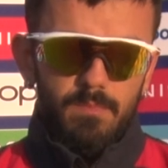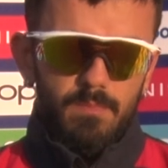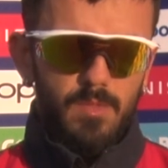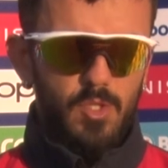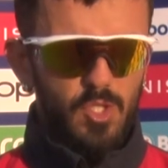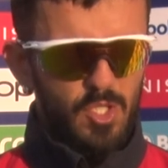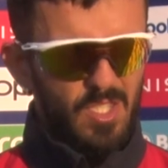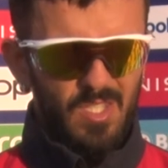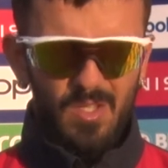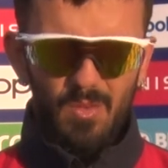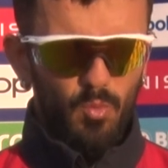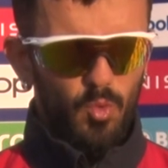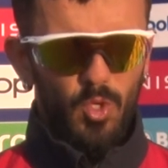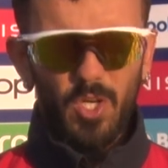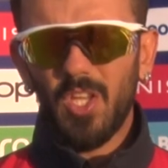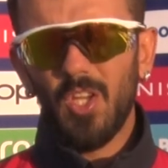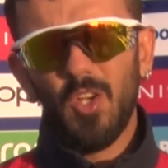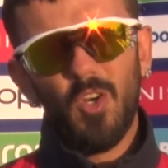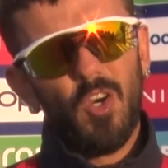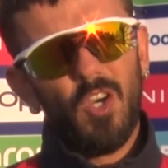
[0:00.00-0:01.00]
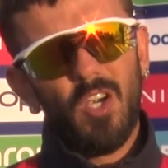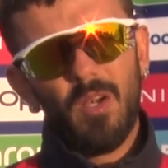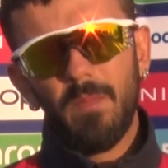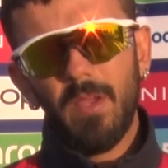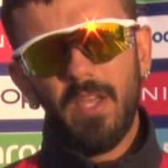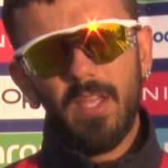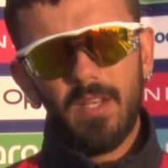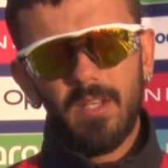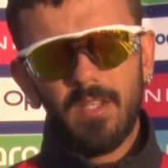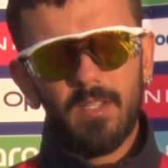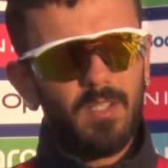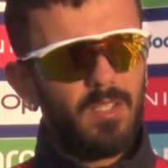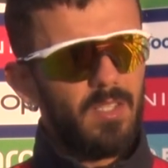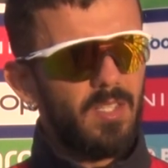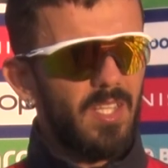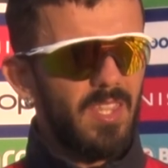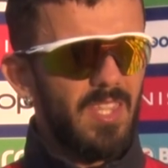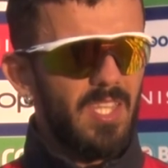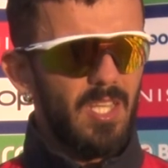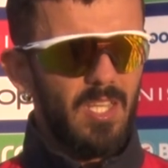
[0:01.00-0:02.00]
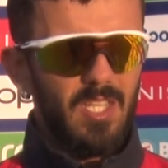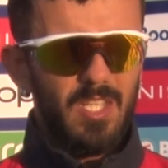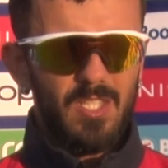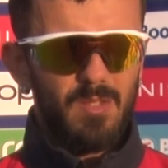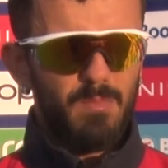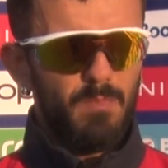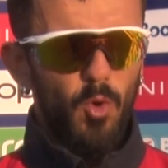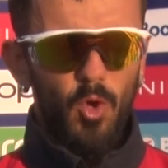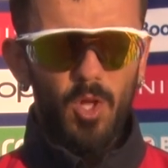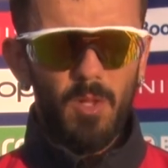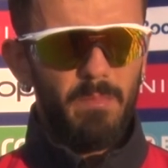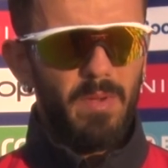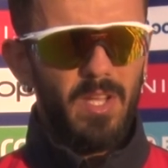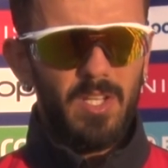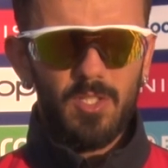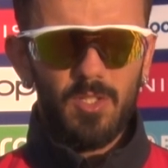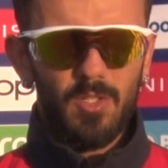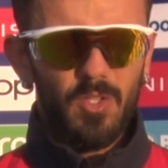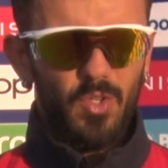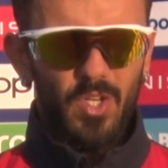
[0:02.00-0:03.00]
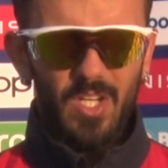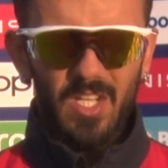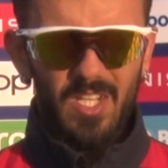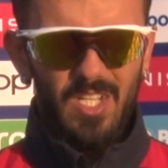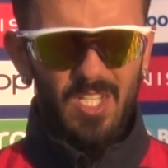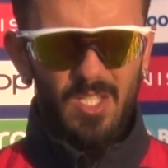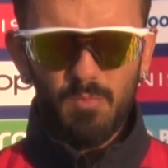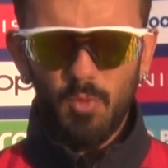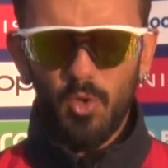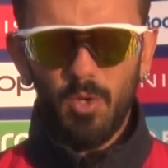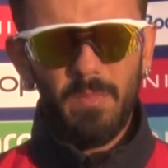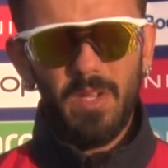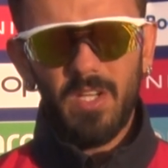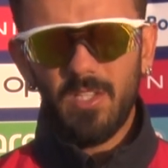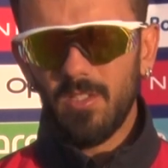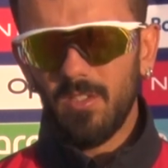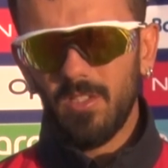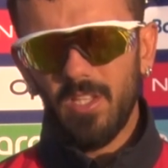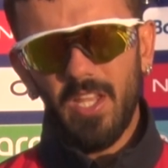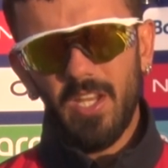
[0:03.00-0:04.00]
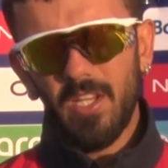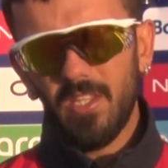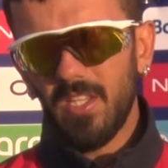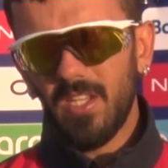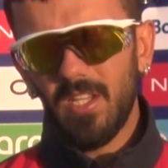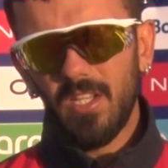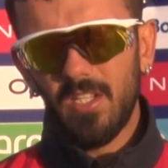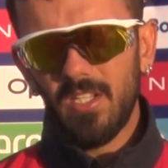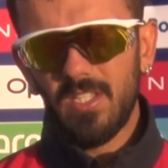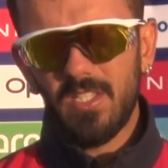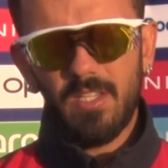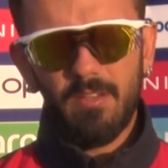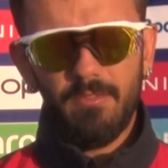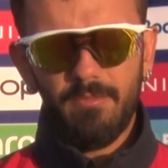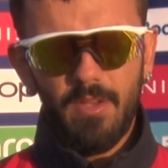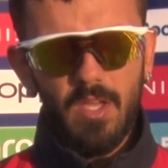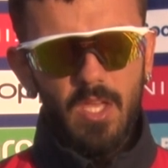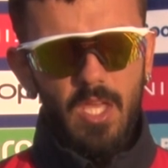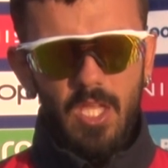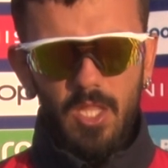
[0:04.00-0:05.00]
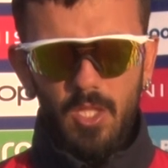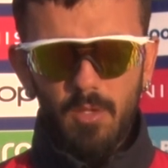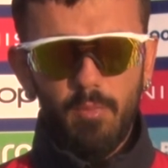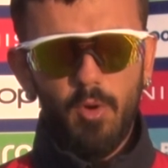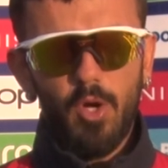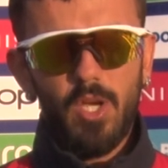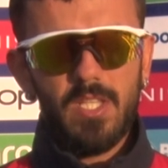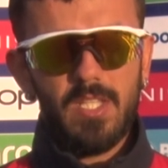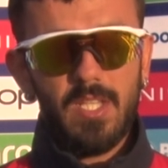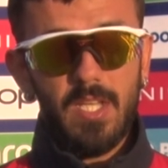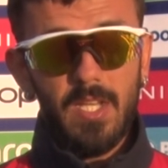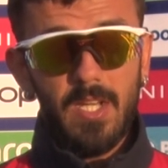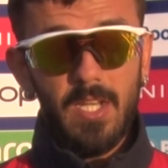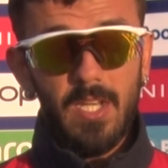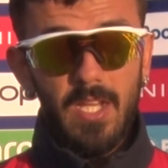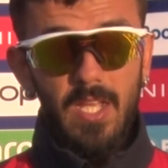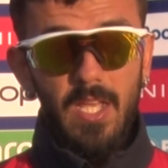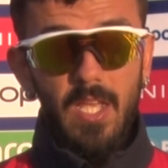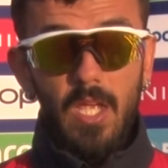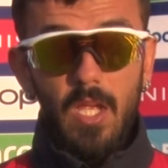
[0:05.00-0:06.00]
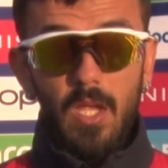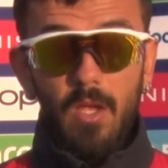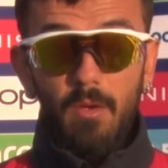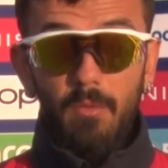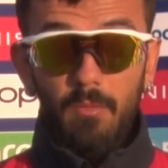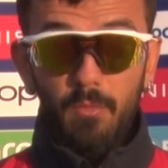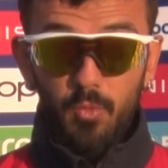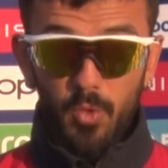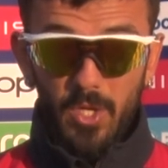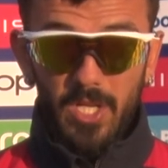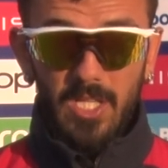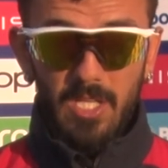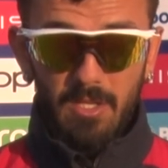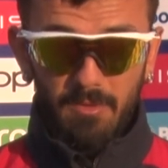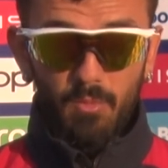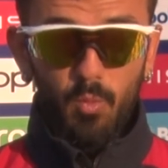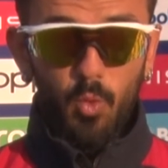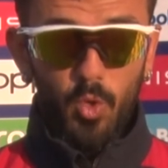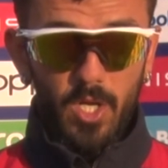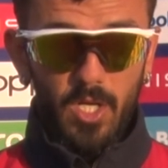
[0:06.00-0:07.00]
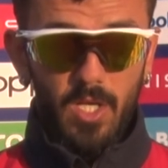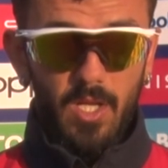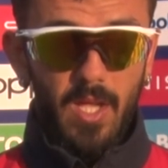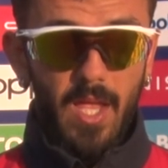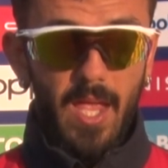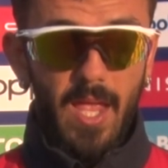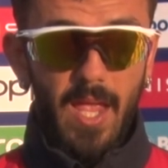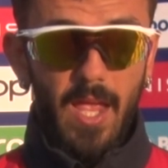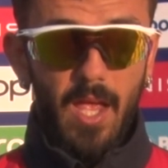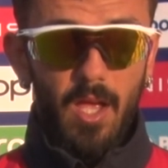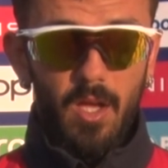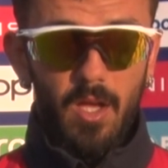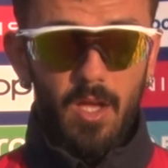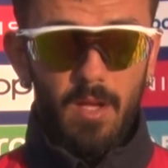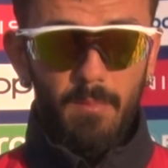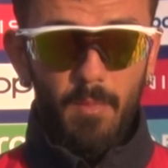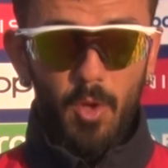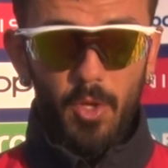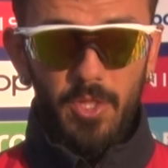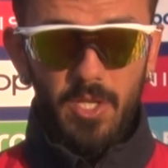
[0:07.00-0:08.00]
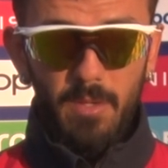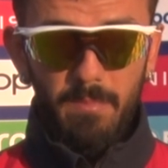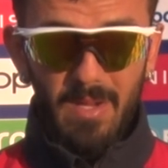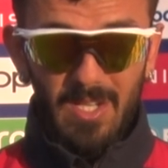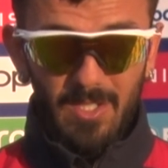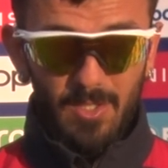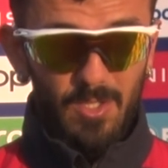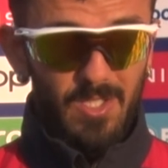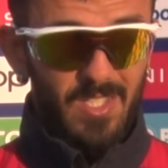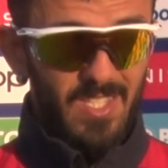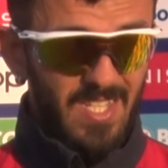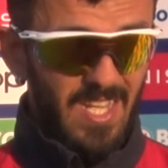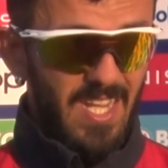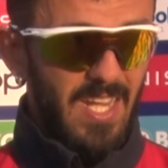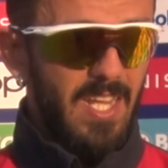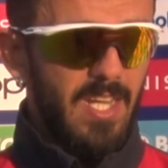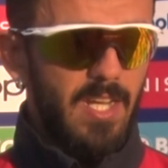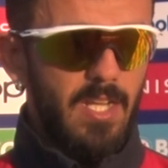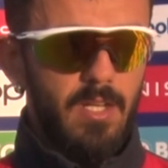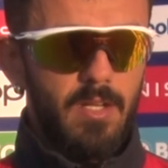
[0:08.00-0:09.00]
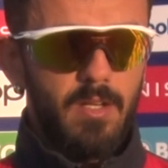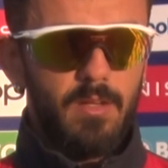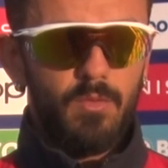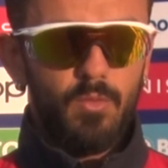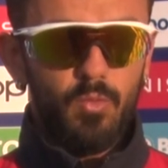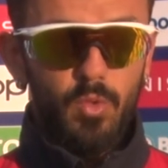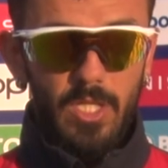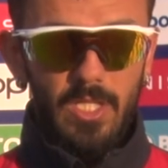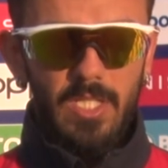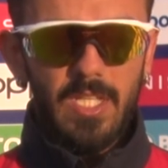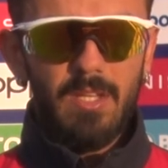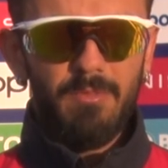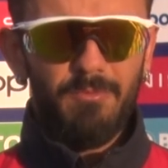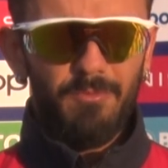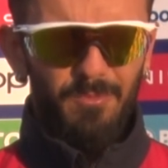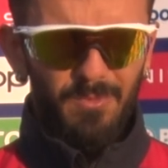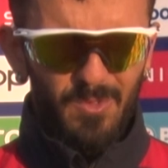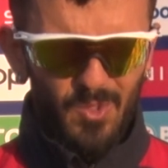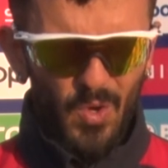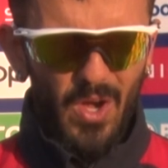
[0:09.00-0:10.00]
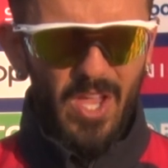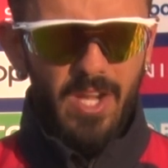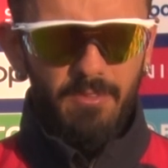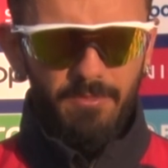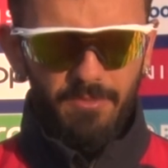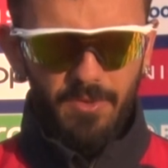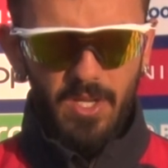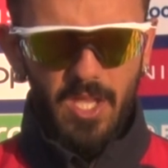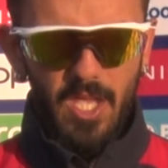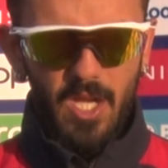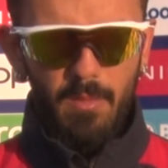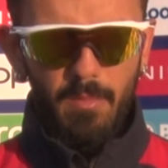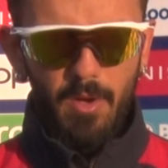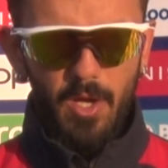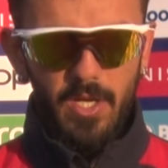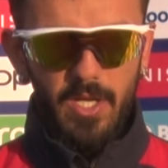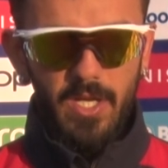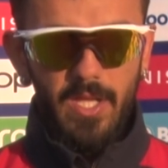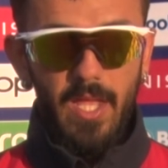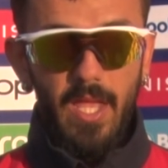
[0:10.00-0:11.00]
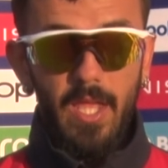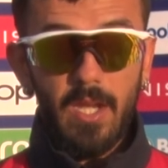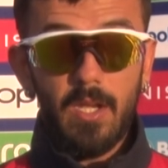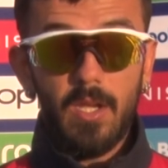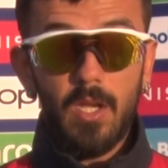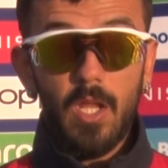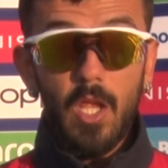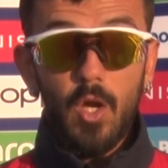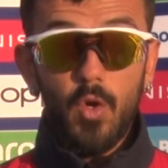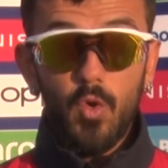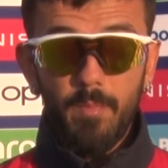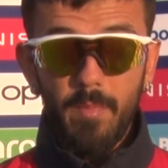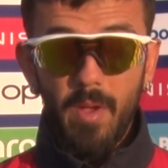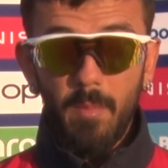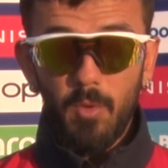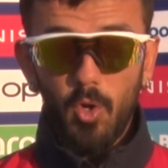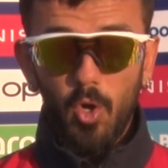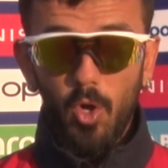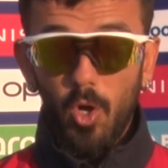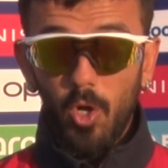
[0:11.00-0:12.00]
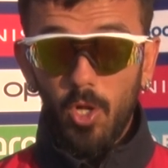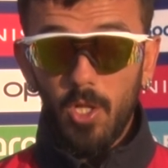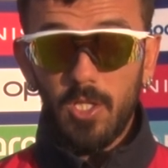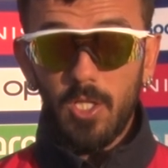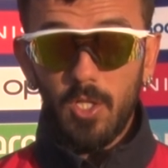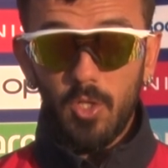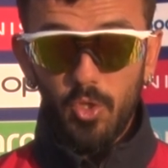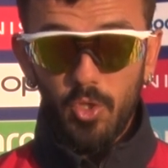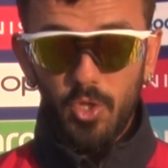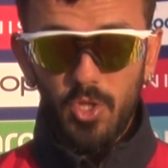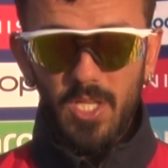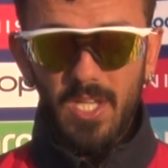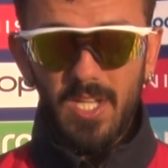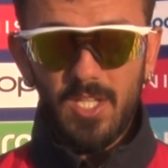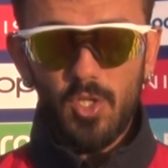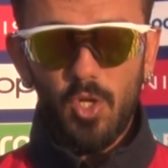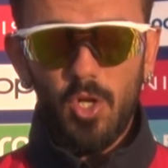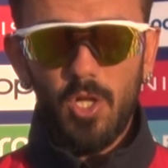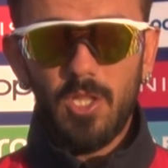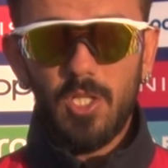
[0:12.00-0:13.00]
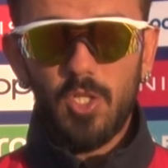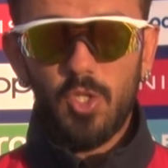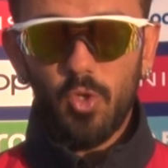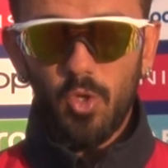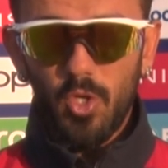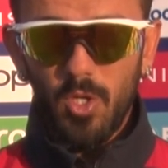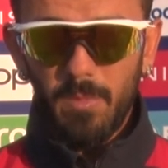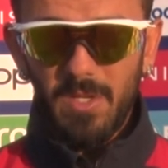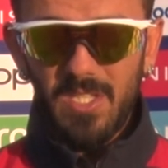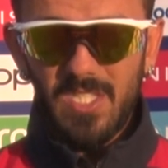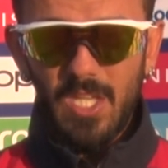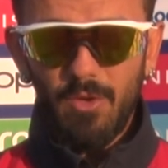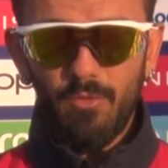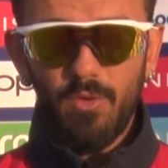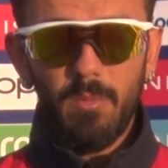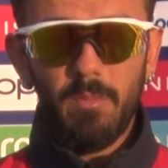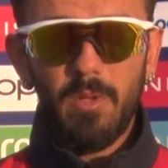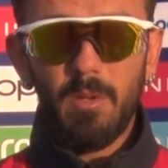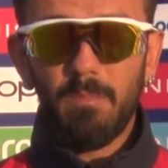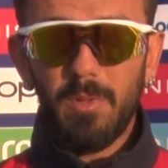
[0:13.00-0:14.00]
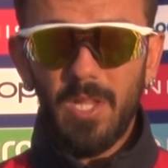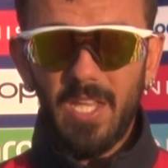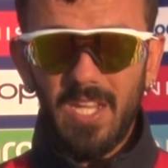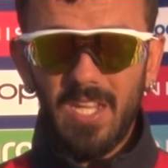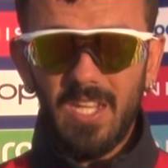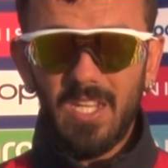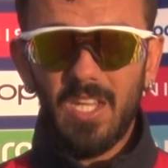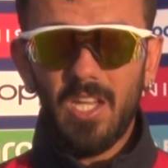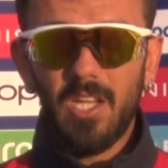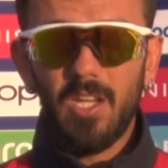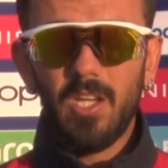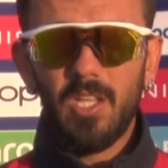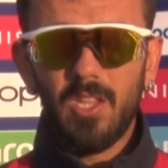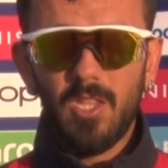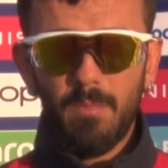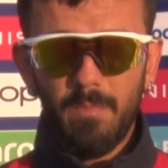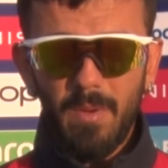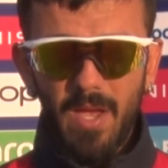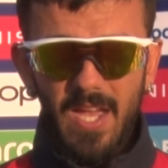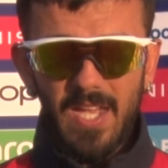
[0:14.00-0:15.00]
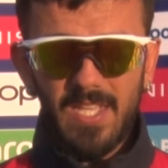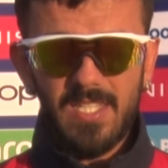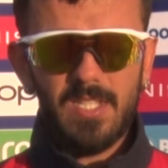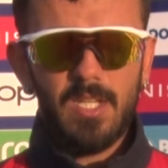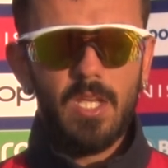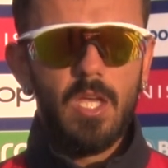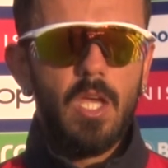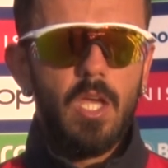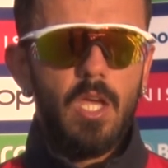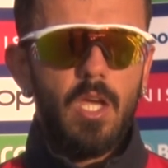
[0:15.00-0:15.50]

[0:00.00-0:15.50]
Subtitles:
just working hard, man. I think it's all mental. Cricket is more mental than anything else. If the boys can really work on their mental state and really try to forget about it and remember all the good things, all the tournaments that we've been playing in the past.